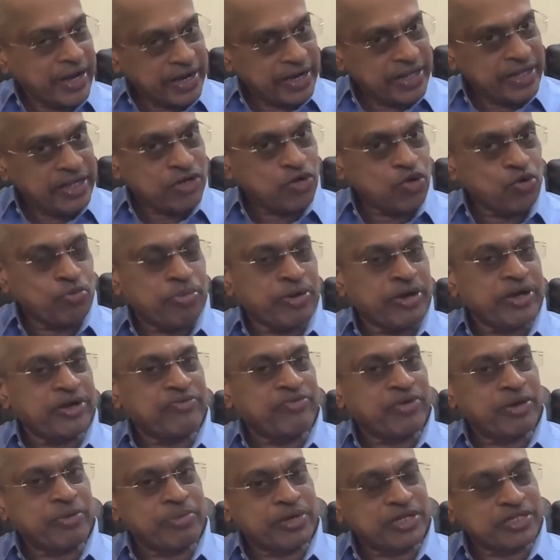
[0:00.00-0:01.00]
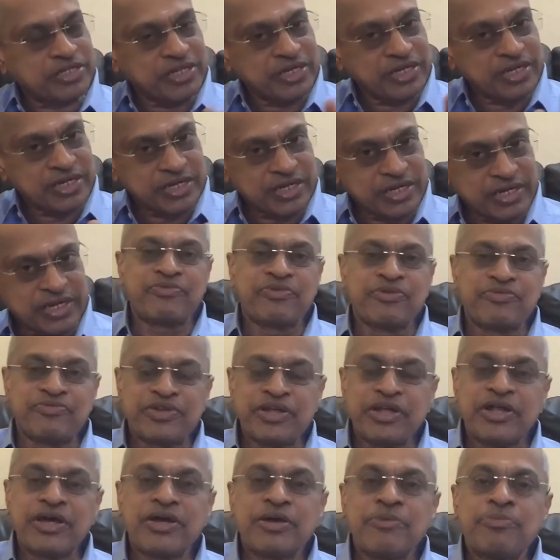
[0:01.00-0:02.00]
another 2.5%. For
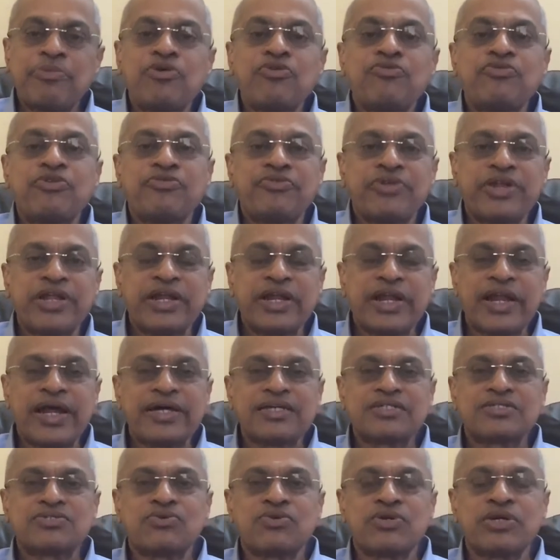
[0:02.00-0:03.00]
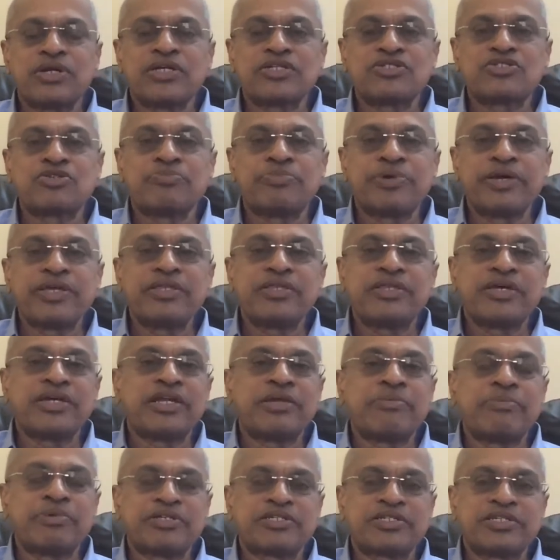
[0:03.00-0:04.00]
15, above 15 lakhs, one has to pay
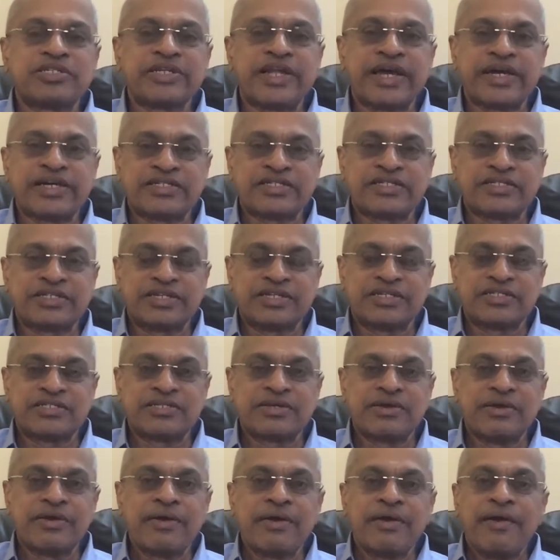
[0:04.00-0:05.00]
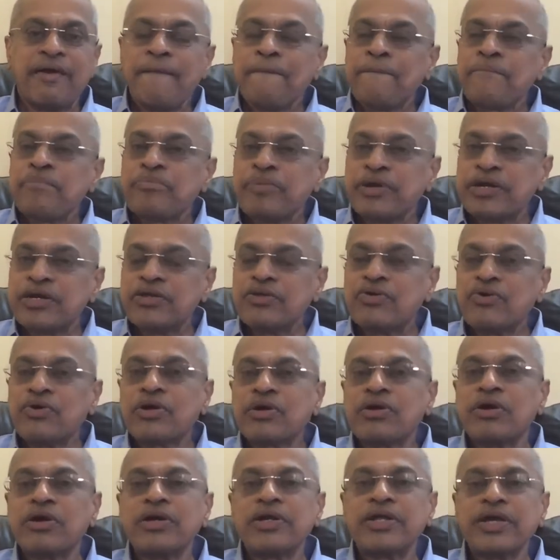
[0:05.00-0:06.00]
30% tax rates. But you are
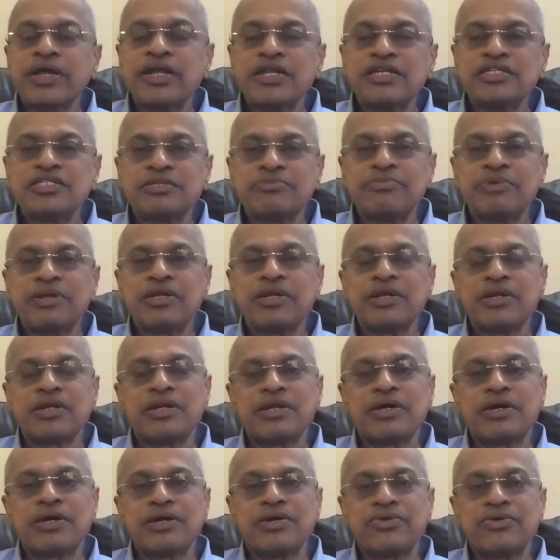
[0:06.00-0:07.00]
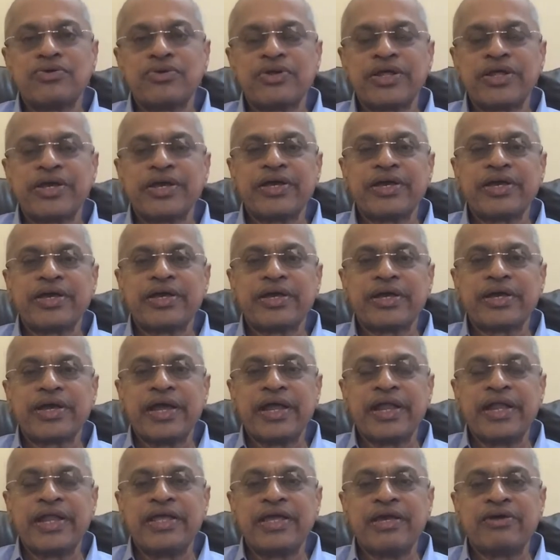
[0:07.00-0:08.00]
not eligible to take
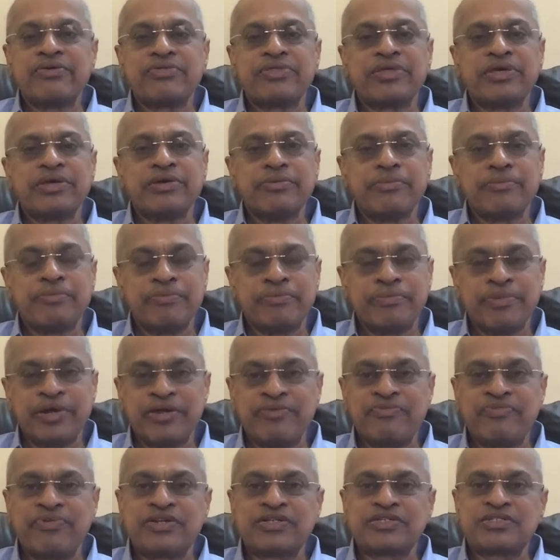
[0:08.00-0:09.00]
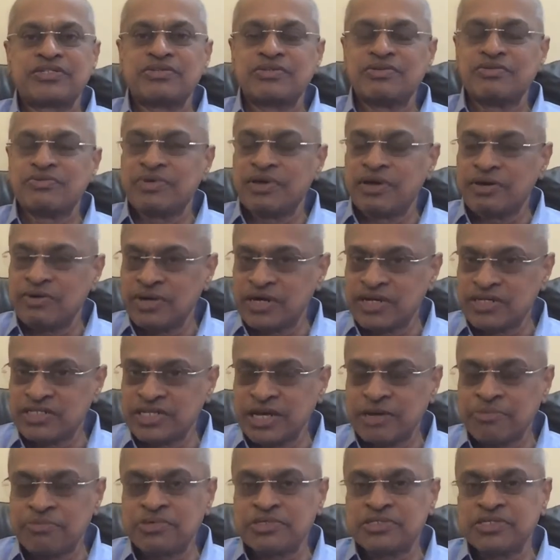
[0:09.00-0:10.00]
any of the benefits under
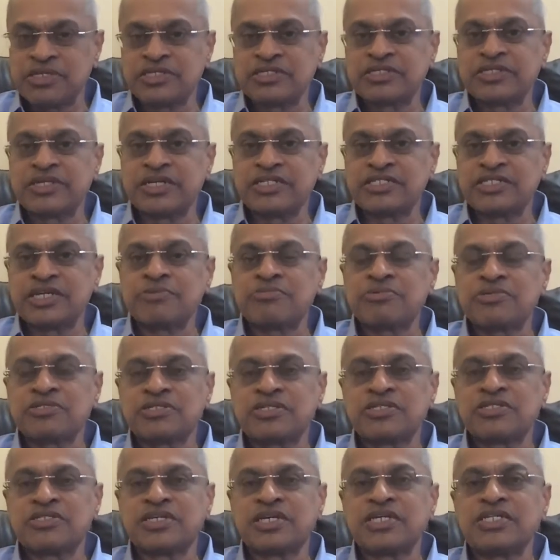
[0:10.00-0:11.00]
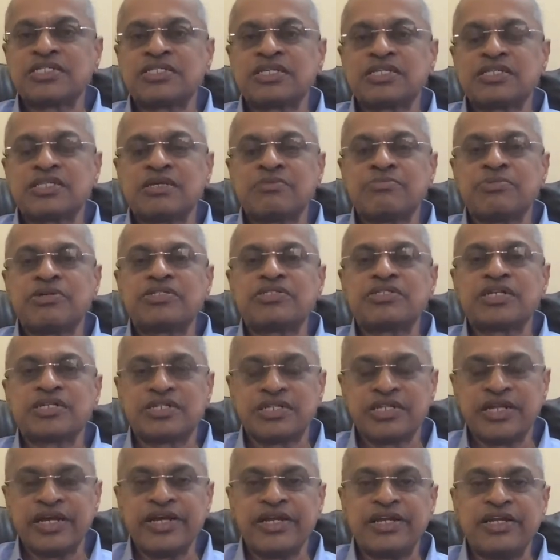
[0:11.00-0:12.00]
Chapter 6A. Chapter 6A is nothing but
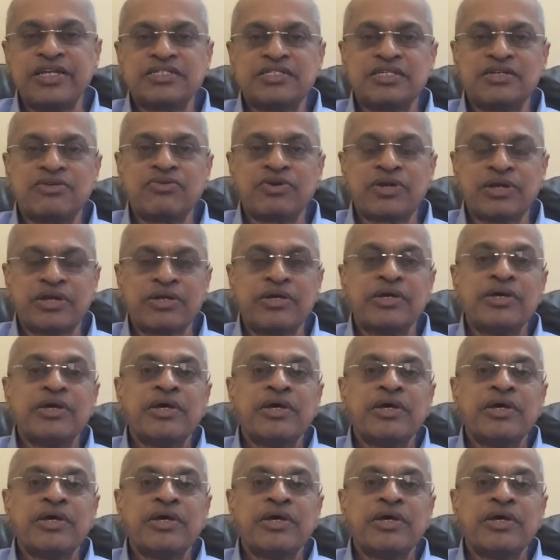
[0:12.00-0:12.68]
Section 80C, your